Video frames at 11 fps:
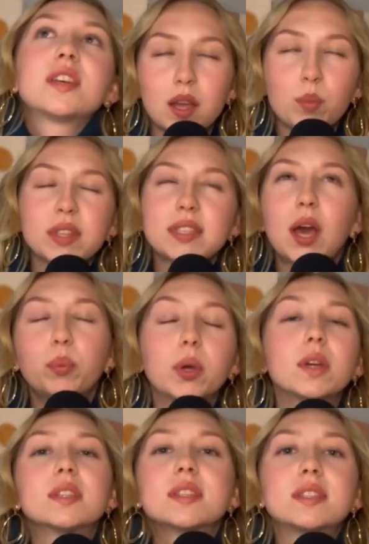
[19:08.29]
But to help you
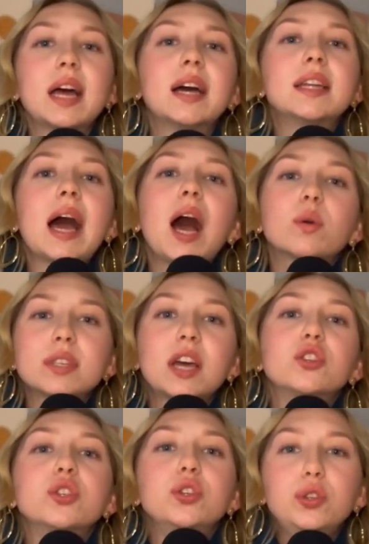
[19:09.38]
understand how to
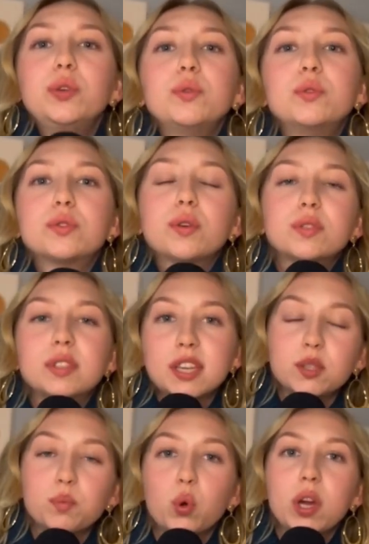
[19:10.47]
actually use those 6
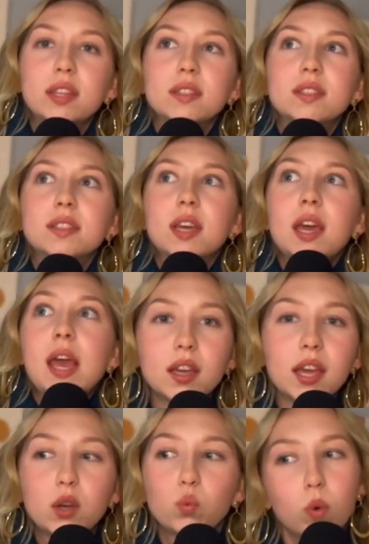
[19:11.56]
points
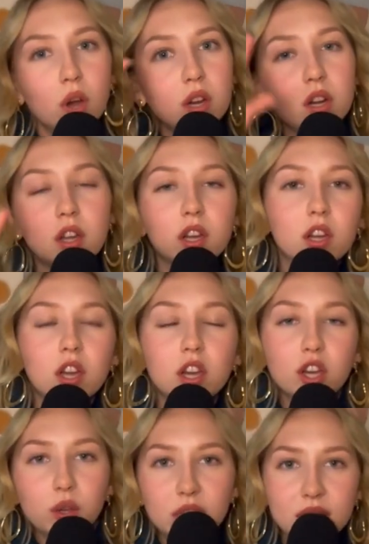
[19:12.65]
in one
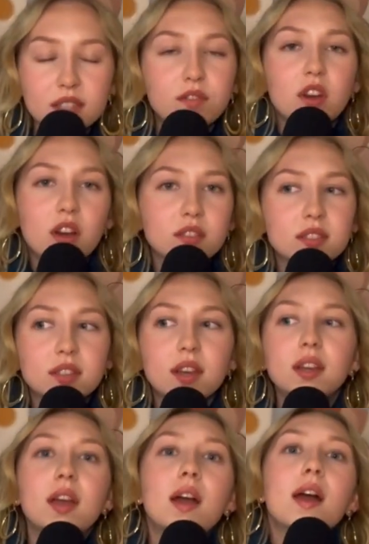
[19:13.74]
cohesive answer,
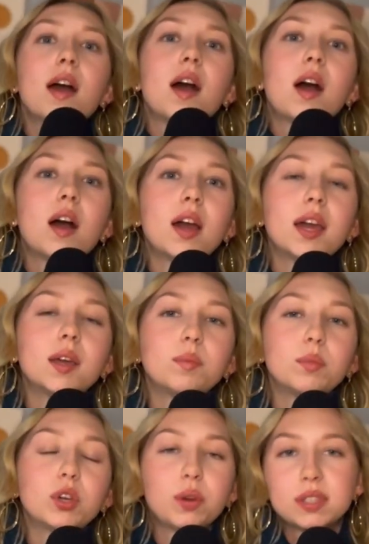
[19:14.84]

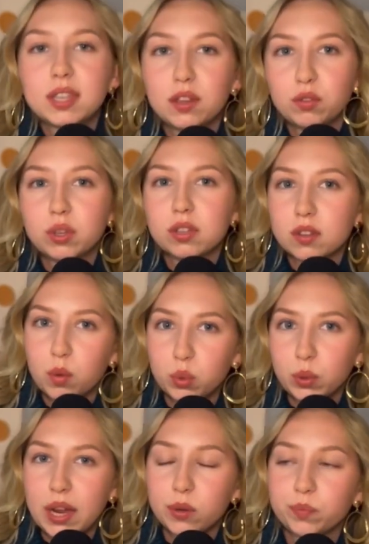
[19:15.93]
I'm going to give you an example
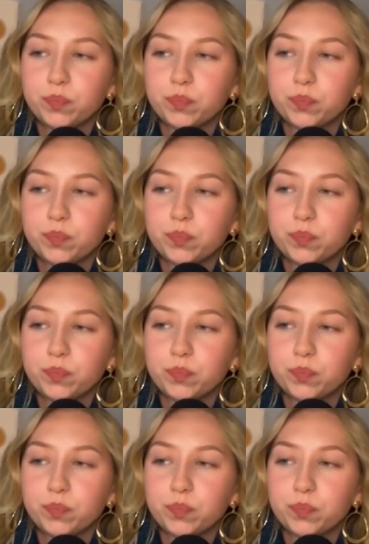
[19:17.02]
now.